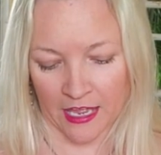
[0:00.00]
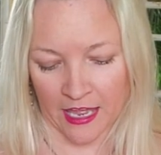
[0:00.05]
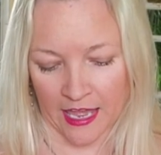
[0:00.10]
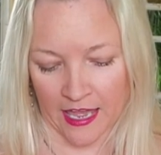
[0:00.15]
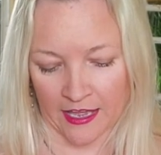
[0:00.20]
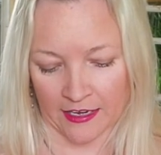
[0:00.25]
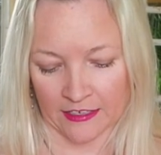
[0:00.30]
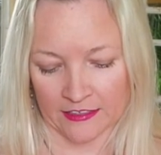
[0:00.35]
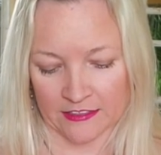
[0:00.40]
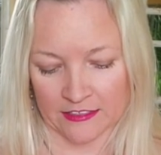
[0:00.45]

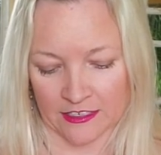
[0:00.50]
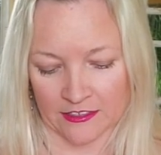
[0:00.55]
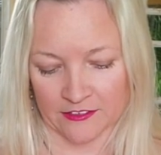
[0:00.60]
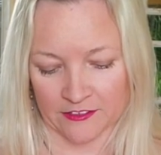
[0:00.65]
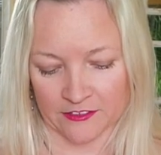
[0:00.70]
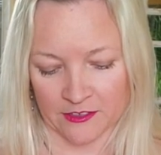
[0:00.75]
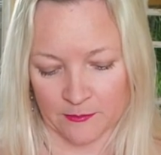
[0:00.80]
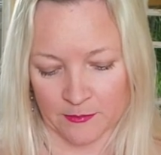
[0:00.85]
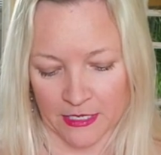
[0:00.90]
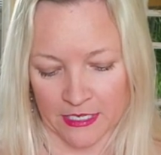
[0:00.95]
And it
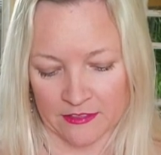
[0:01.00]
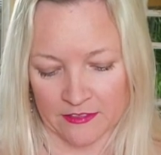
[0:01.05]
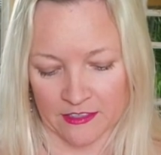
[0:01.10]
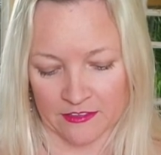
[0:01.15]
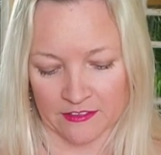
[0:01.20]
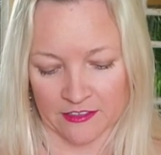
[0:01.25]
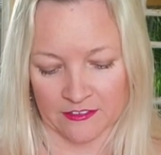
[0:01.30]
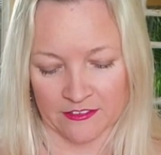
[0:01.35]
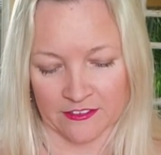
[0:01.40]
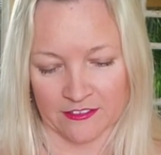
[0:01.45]
does seem like
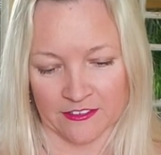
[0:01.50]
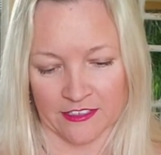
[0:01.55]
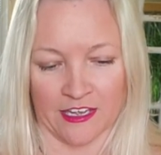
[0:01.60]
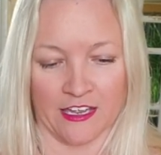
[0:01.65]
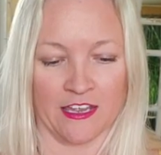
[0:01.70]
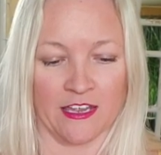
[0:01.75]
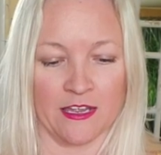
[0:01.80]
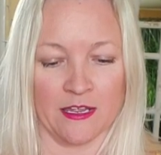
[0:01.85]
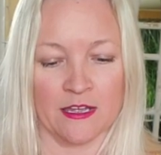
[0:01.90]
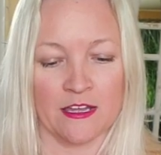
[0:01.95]
that this is
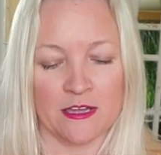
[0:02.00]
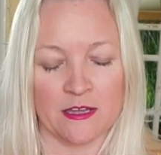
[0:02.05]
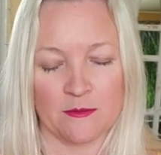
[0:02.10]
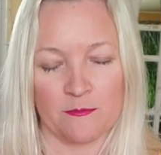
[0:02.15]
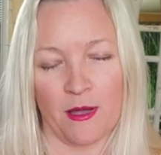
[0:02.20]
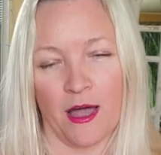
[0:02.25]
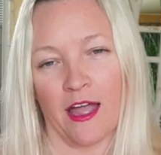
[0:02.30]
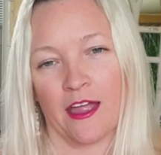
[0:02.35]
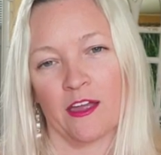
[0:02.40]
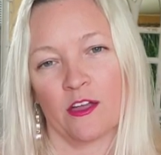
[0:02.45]
a
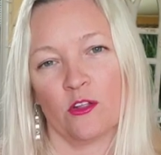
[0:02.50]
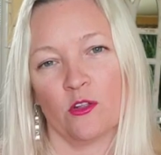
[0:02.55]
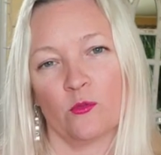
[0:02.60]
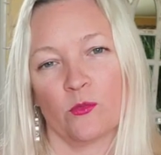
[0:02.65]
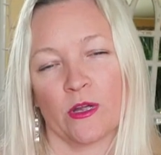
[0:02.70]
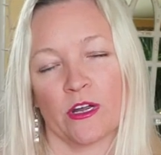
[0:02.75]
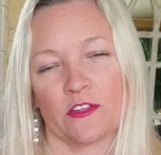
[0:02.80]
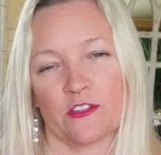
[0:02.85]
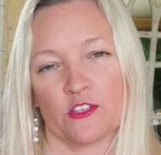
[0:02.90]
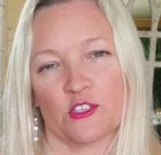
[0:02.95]
pile
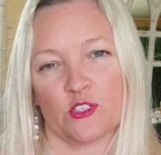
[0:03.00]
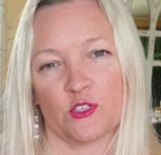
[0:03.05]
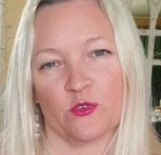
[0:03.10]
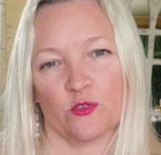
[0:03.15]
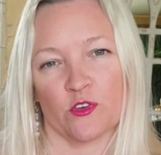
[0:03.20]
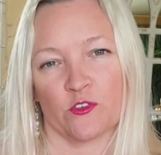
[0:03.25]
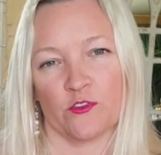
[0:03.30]
where the two